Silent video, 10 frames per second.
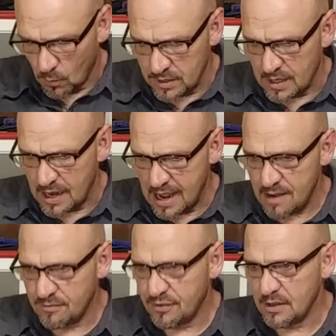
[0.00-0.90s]
when you
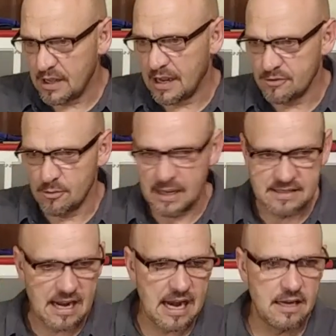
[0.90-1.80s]
have and you're
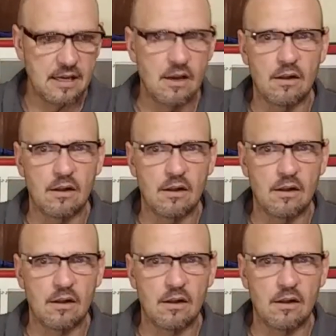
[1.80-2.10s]
maintaining